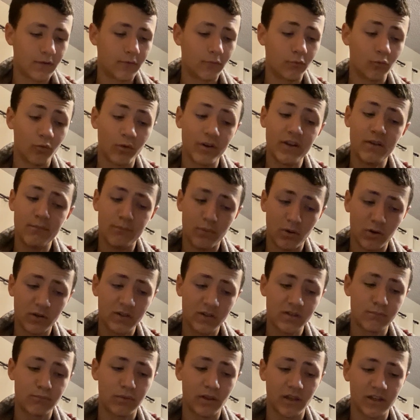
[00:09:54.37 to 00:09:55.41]
read
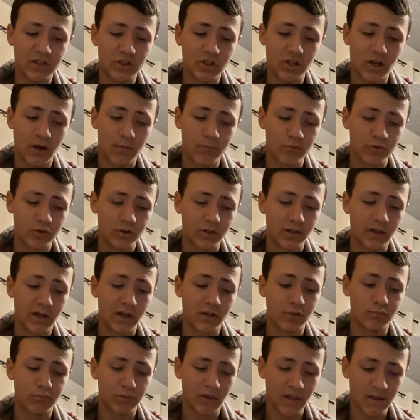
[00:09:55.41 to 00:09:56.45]
books, play Geometry
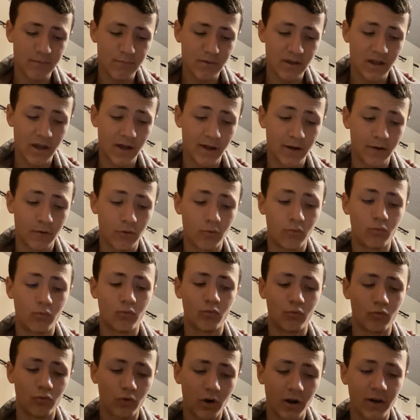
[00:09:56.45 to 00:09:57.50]
Dash, play piano,
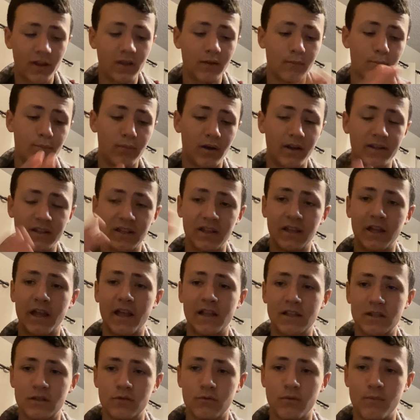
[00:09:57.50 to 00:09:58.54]
running, biking,
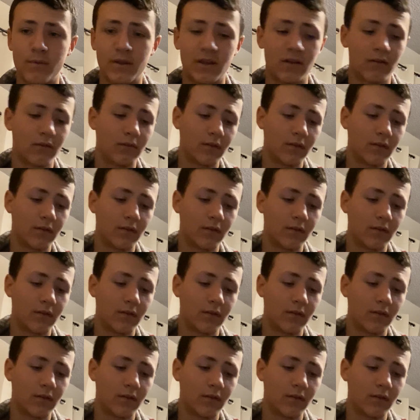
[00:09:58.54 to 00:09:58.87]
and swimming.